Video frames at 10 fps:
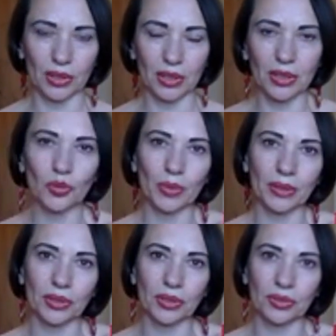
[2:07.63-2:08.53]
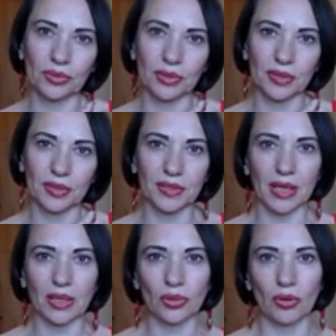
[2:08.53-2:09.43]
In acupuncture, there is a
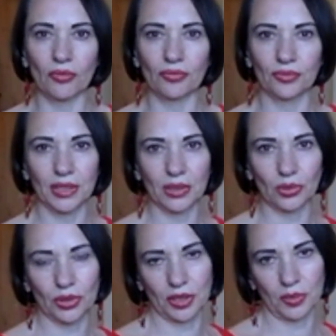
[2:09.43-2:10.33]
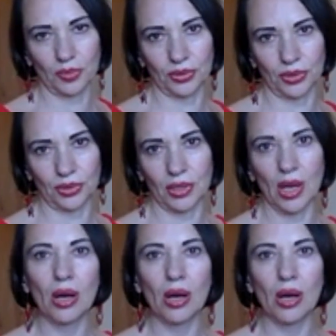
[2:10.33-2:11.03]
set of diagnostic approaches.